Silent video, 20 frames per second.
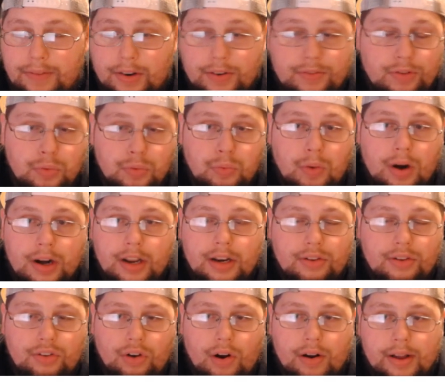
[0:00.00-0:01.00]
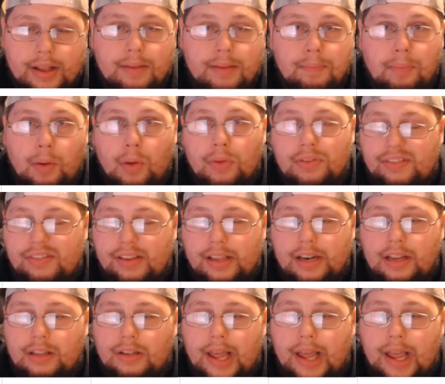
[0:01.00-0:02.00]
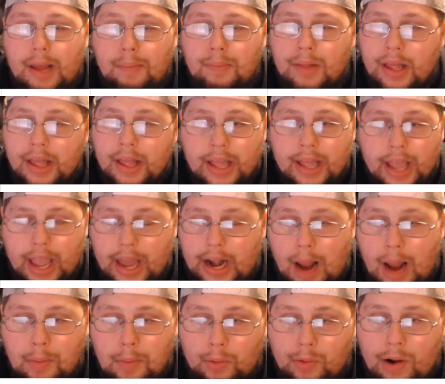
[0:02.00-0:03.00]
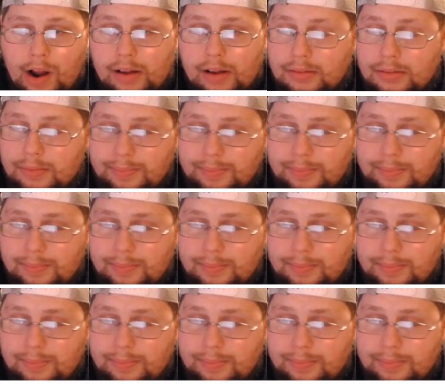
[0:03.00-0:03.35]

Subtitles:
If you wanted to target both CeeDee Lamb and Amon-Ra,